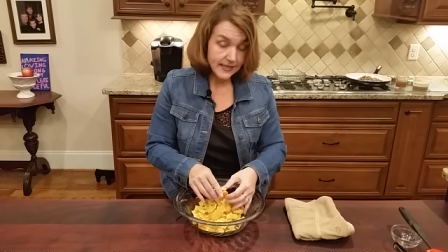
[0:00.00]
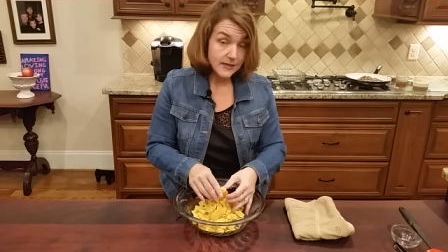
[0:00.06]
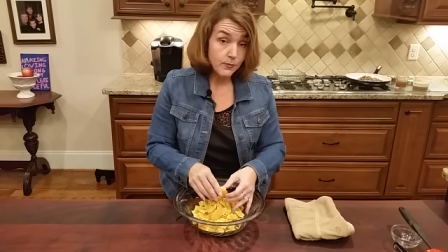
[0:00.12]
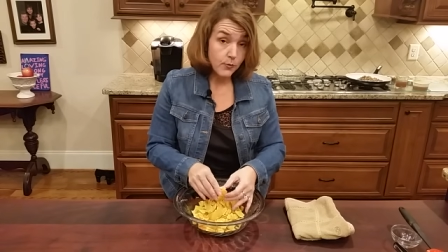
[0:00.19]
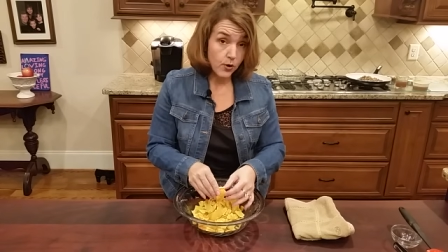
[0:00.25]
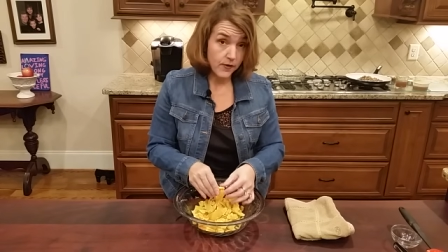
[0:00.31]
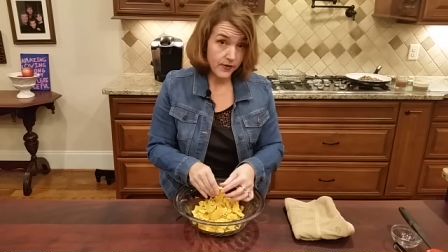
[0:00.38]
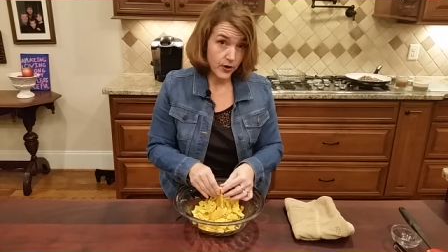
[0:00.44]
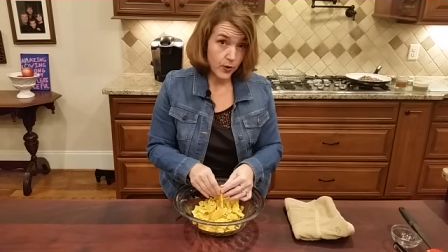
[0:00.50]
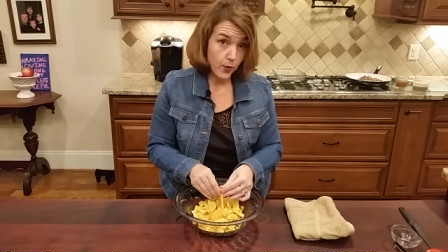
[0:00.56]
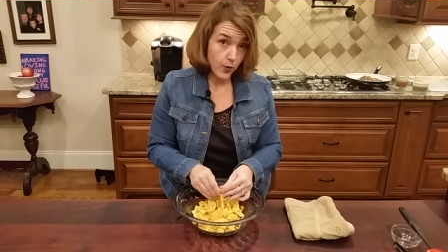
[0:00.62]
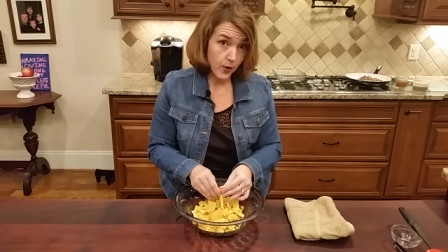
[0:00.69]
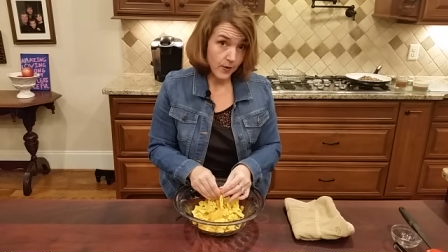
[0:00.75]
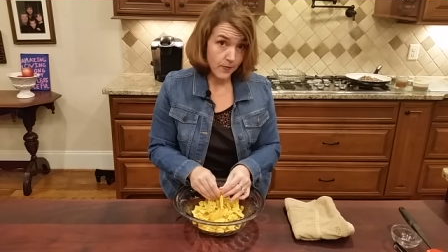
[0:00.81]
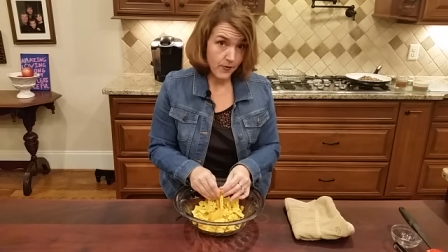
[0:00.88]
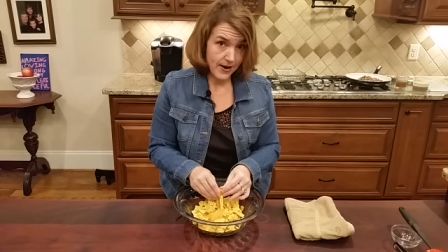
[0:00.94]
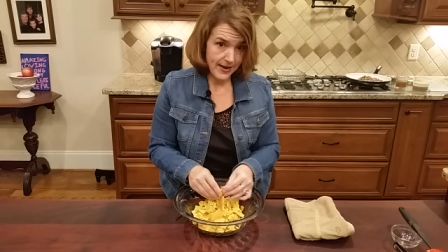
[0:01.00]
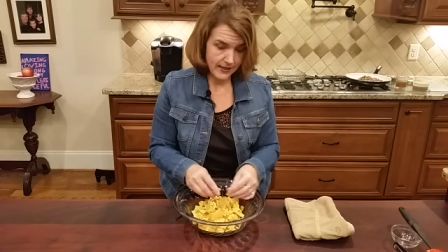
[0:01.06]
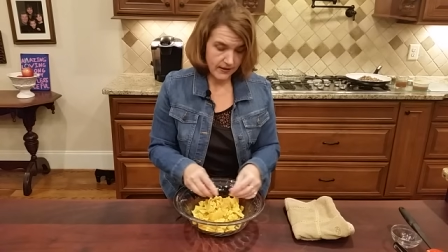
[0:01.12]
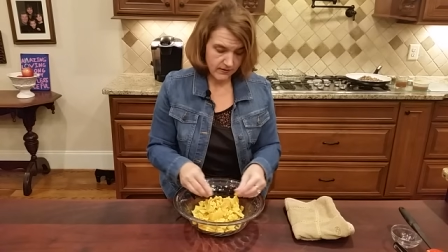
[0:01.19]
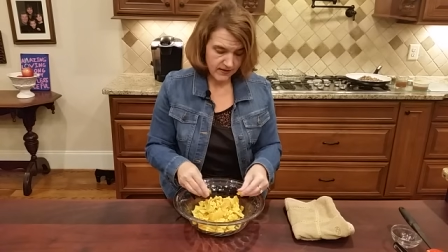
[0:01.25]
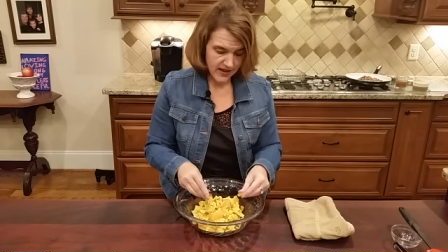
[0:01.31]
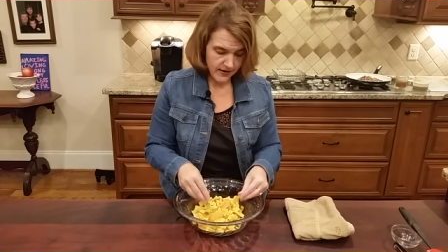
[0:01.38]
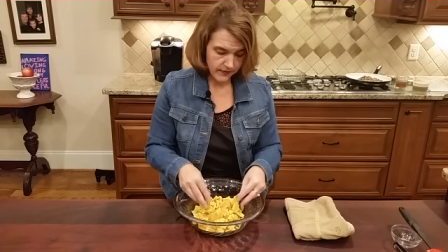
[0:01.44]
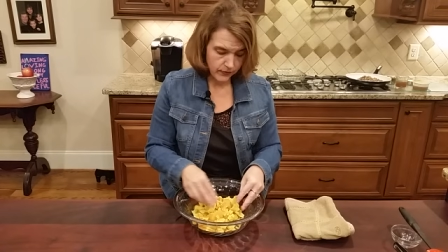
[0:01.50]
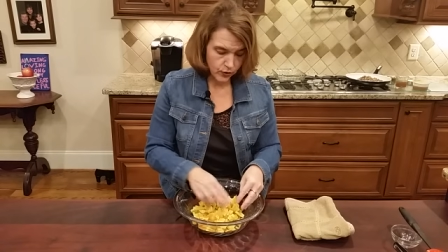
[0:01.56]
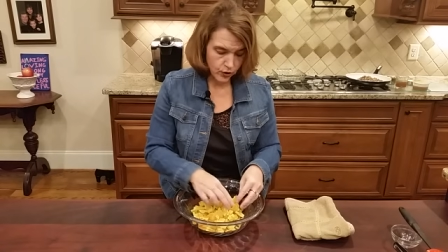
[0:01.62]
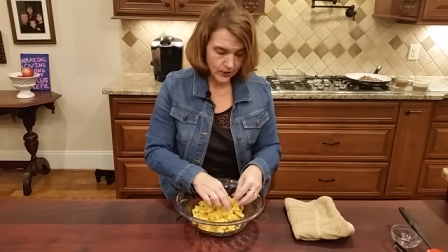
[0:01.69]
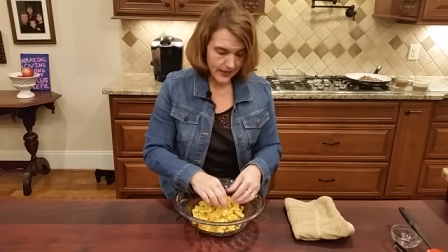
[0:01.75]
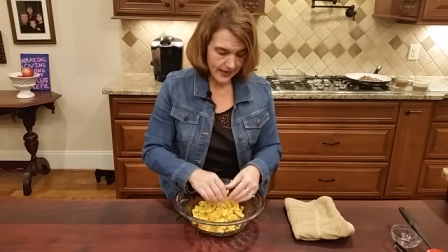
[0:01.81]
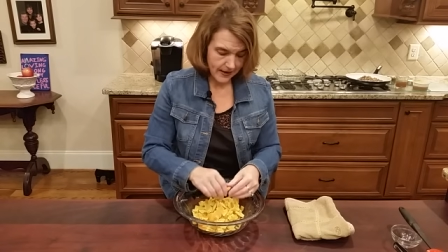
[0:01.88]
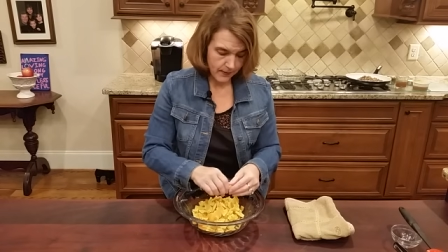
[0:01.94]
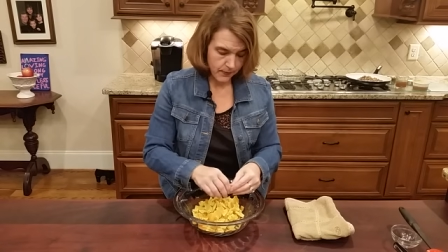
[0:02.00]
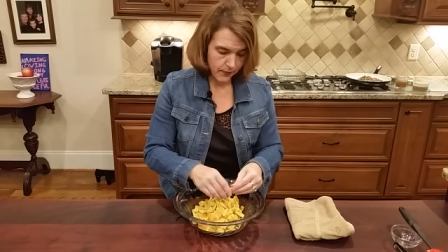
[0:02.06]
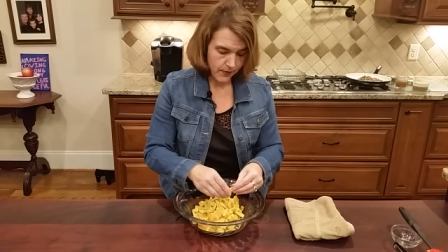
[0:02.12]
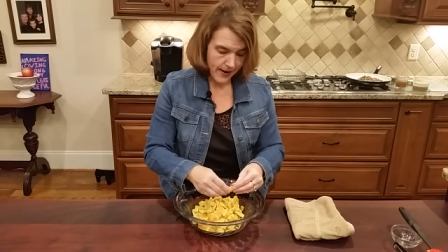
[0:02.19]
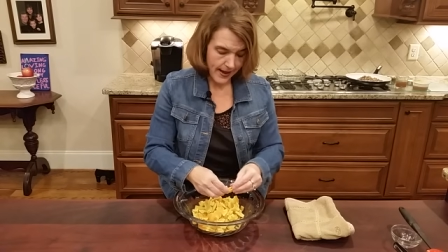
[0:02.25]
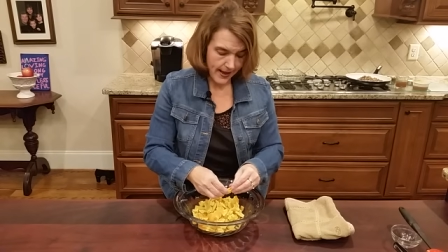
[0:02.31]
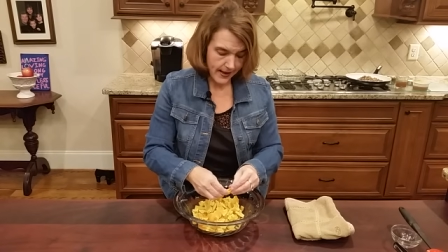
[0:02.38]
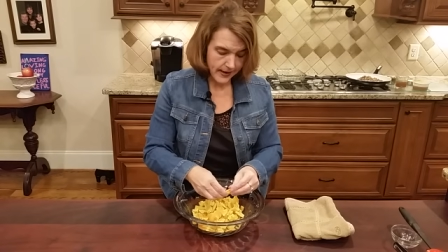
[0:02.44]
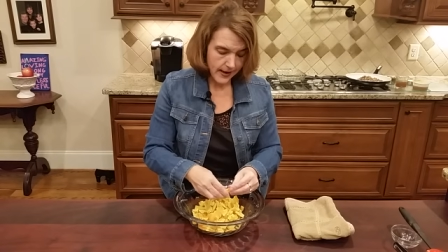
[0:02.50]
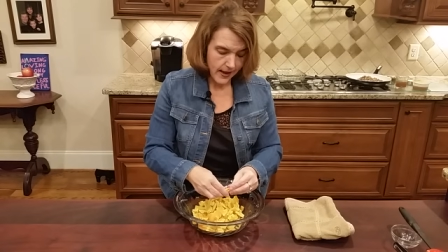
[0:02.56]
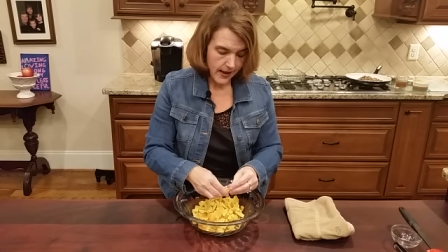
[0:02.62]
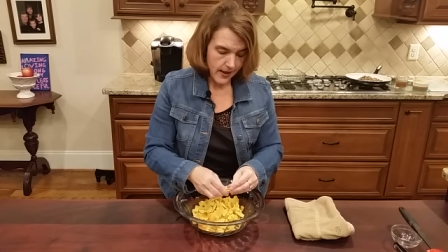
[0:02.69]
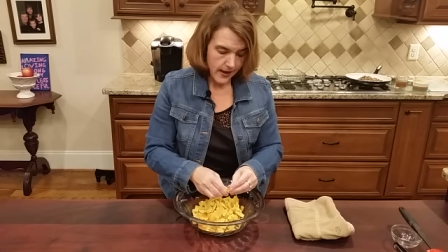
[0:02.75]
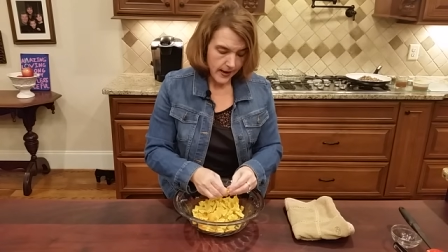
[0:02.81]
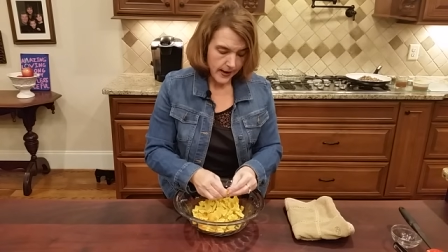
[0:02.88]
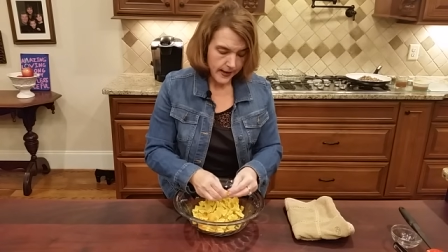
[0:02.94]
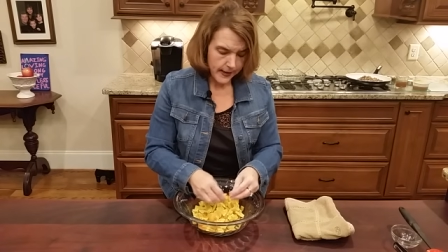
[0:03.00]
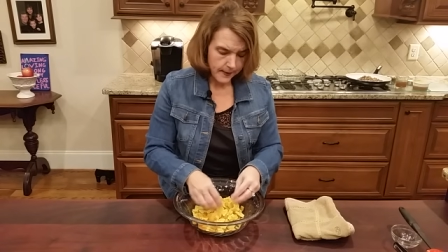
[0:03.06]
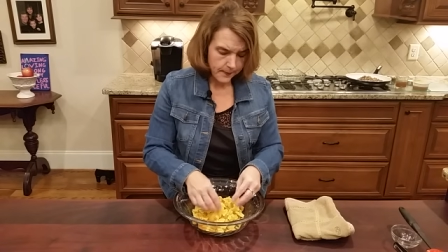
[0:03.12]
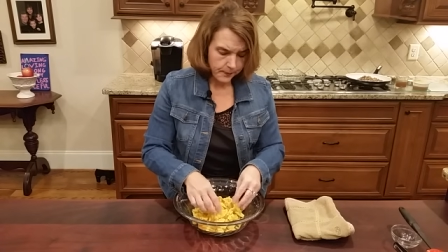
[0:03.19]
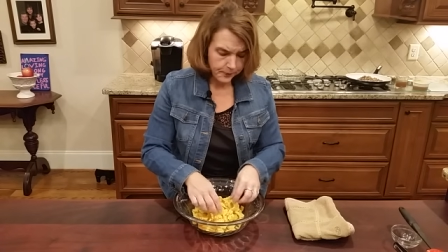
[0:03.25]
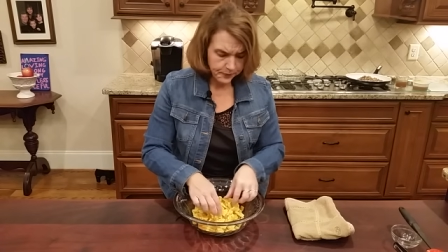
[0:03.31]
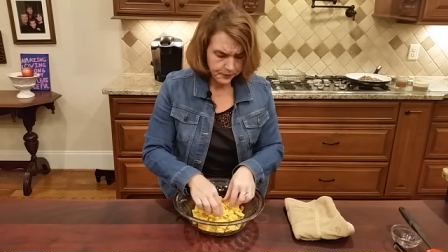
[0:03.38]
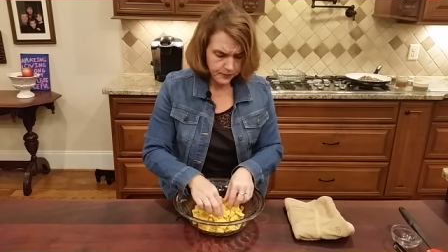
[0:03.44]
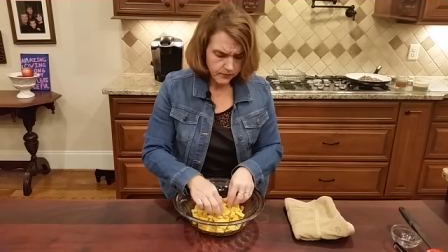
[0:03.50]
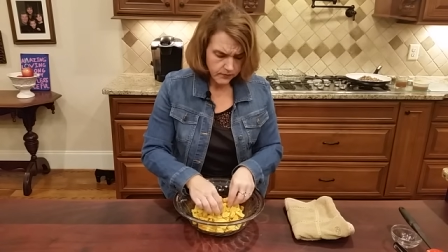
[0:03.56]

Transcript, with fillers: it's more of a cornbread kind of looking bread. Um,